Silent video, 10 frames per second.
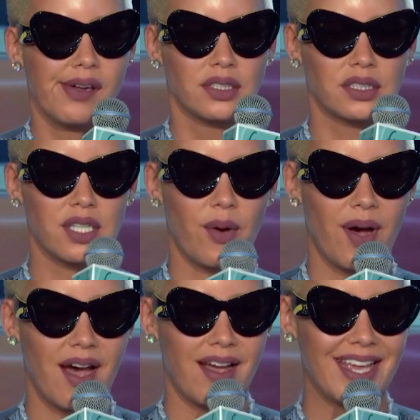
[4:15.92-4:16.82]
So
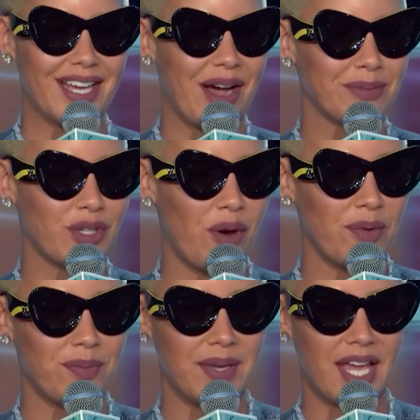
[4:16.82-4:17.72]
uh, he comes on
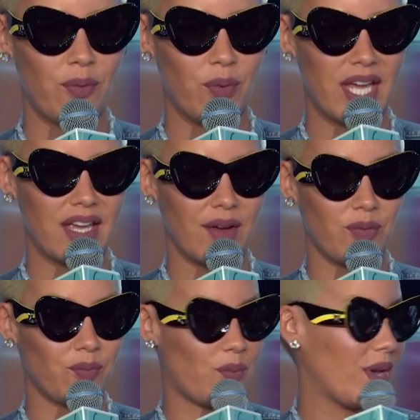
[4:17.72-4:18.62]
with me, and we
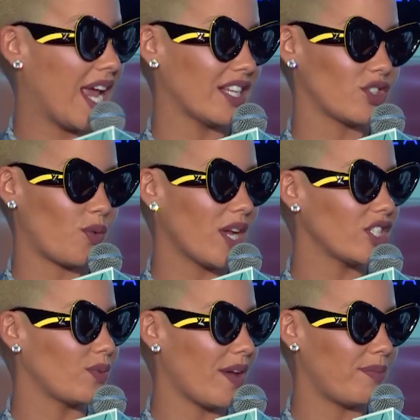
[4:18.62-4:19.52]
we answer
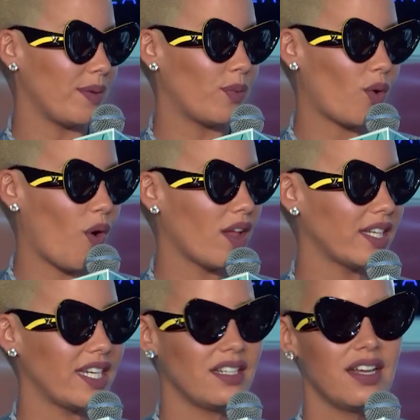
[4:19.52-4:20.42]
questions. We have people call
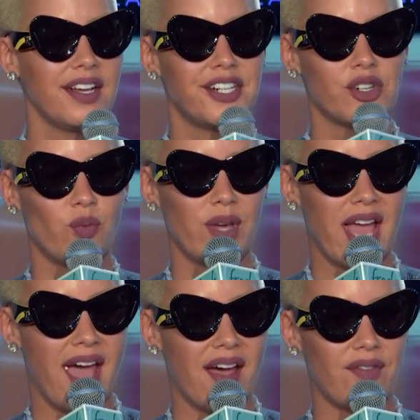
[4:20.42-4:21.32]
in. We
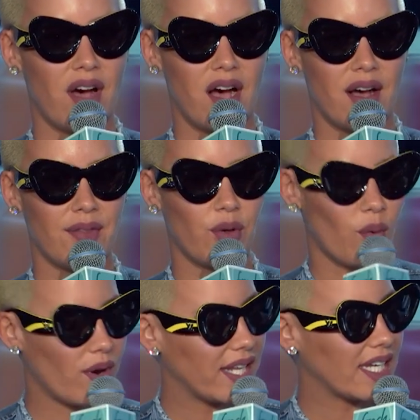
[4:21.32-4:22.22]
have uh, the
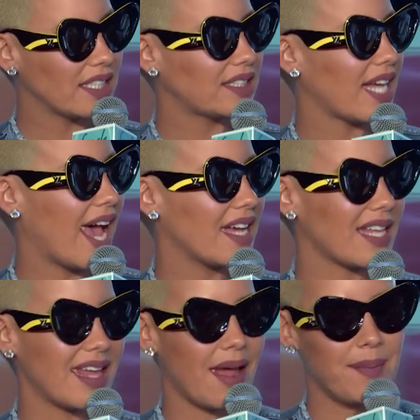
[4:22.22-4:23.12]
audience ask,
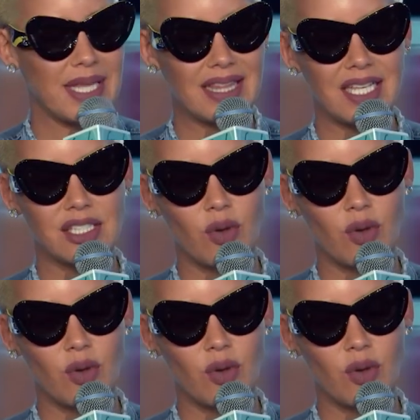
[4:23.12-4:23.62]
and I mean these